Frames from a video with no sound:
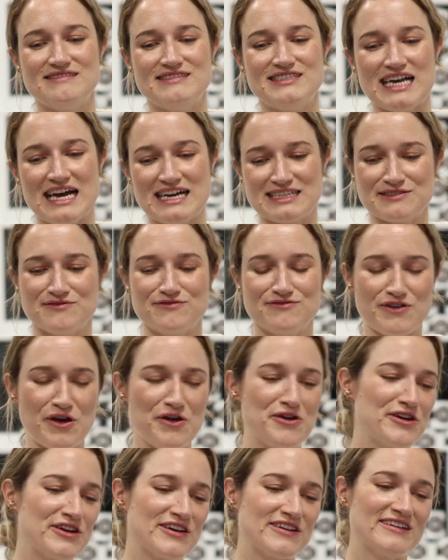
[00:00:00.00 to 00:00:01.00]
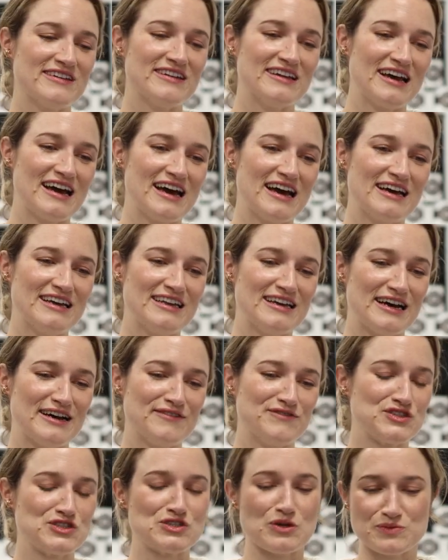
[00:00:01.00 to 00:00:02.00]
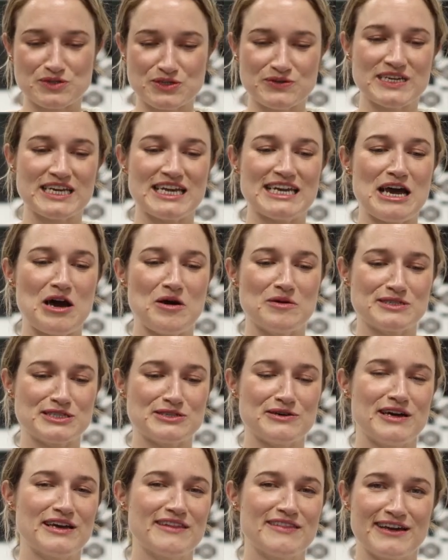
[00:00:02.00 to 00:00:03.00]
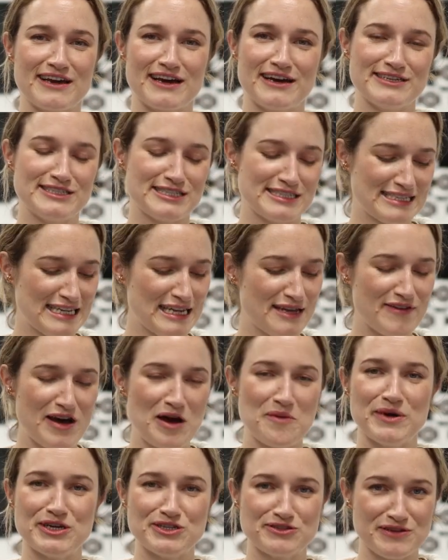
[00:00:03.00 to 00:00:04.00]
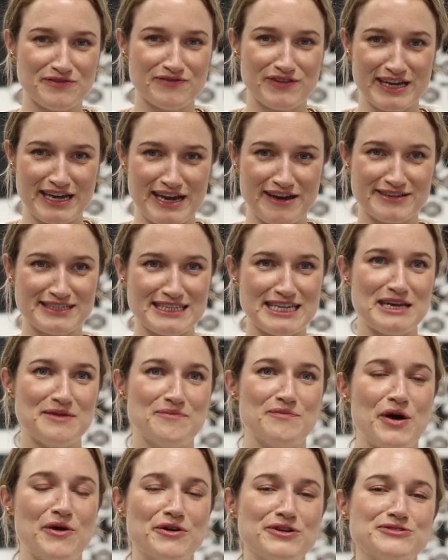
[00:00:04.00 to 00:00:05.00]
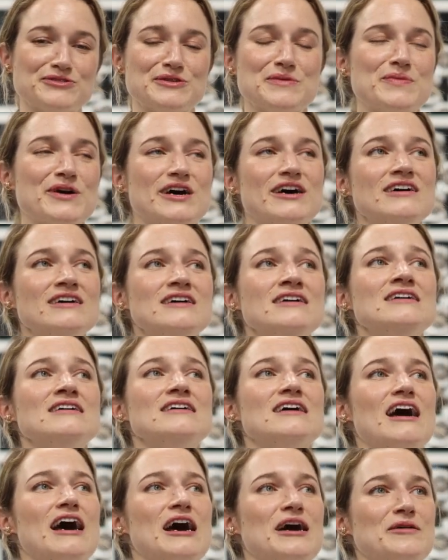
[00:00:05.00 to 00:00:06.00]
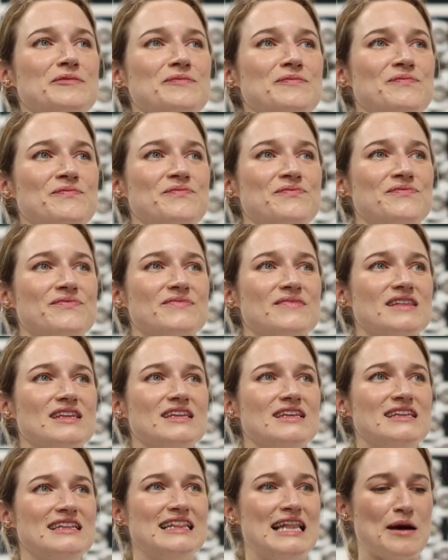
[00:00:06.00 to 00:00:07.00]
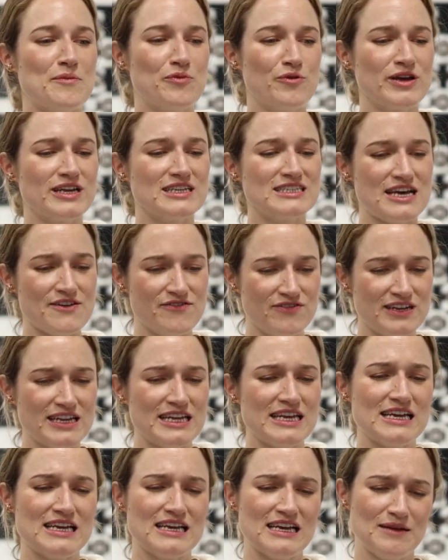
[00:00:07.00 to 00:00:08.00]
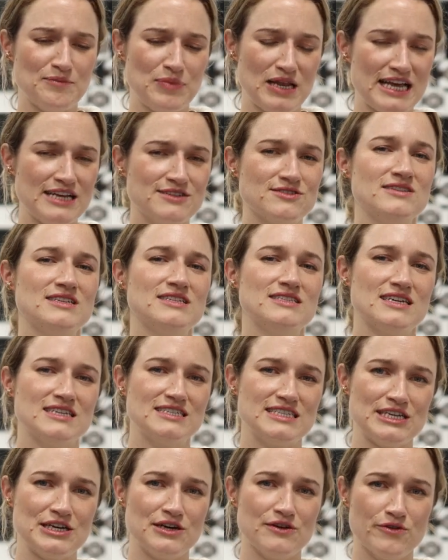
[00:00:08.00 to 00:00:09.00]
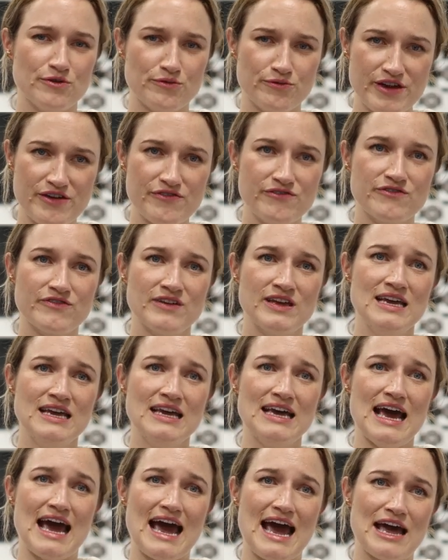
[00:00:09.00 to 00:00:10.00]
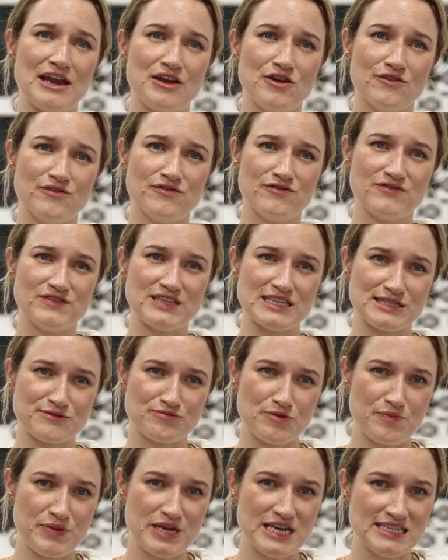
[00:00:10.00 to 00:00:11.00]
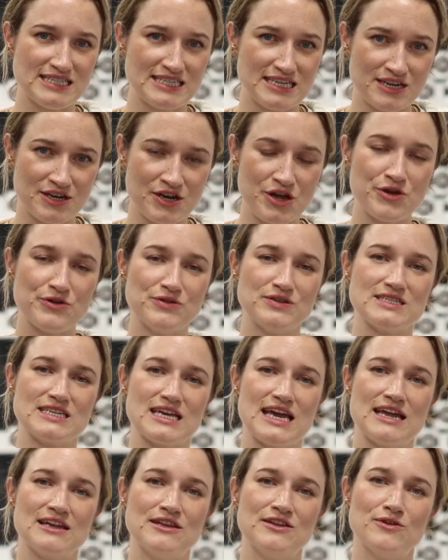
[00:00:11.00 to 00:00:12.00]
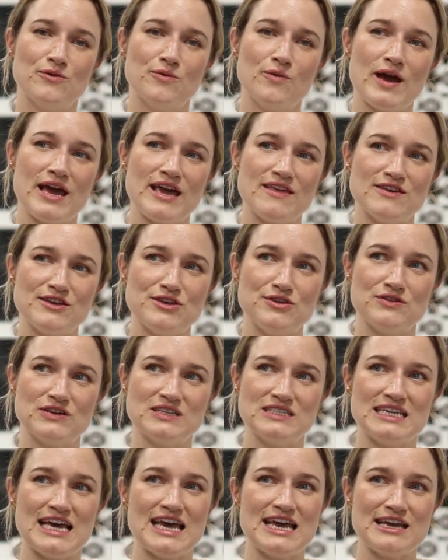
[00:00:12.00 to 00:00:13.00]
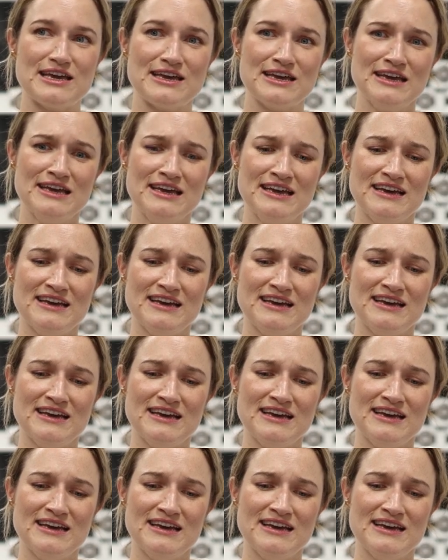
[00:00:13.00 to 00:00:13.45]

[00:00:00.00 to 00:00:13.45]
jazz and folk, and I've stopped doing it now, so I think I just live out my dream vicariously in poetry. But Lapwing definitely plays on this idea of a riff and of this repeating note, and the way that you can take